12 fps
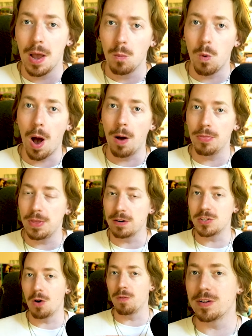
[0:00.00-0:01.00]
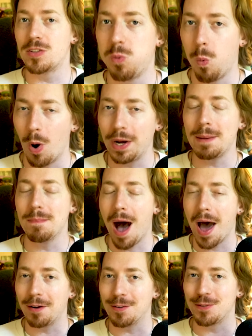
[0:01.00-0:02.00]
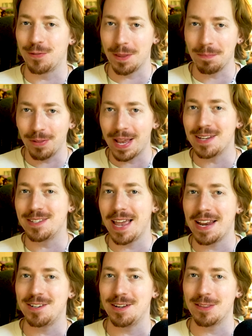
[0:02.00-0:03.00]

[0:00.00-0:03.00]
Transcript: Well, there's over 20 models for the PlayStation